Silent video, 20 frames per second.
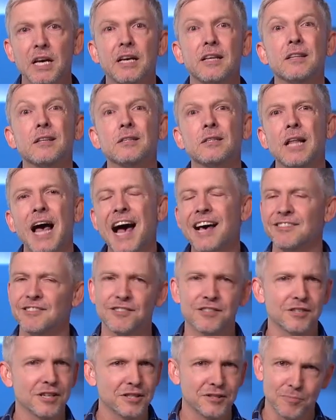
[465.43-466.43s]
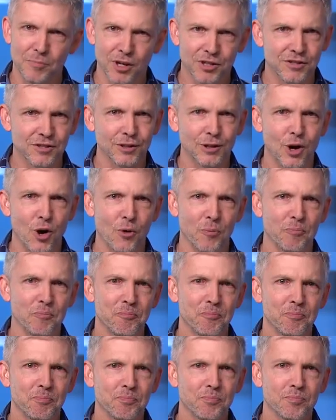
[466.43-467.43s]
in the last 6 months alone.
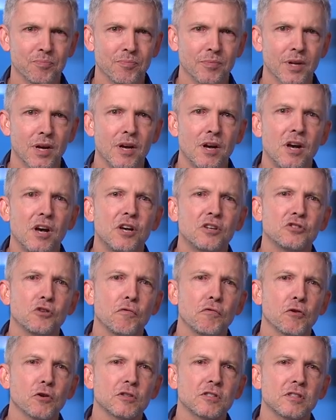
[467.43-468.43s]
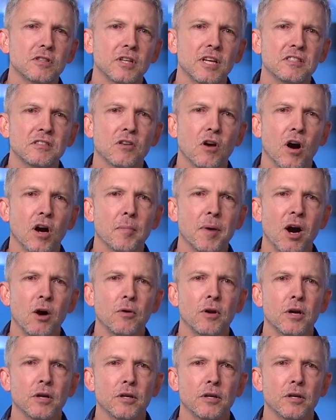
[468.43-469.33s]
So first, let's talk about